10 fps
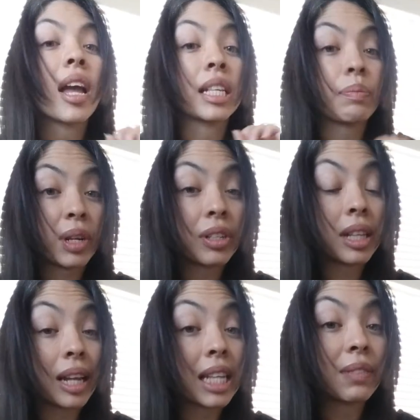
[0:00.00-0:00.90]
especially
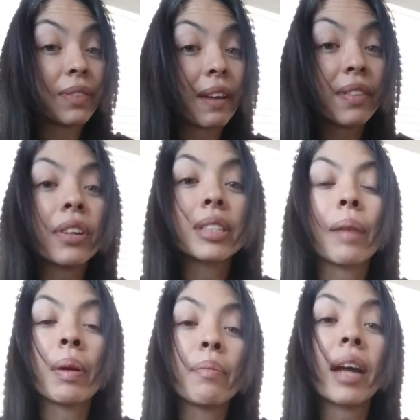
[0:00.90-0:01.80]
the last 5 years.
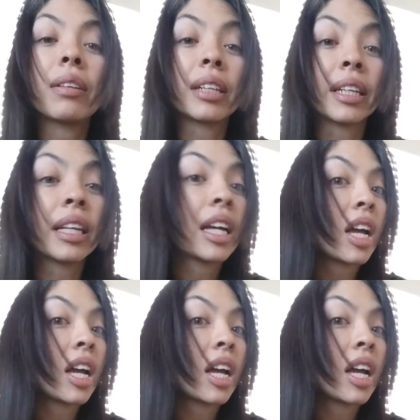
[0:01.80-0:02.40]
I've been battling.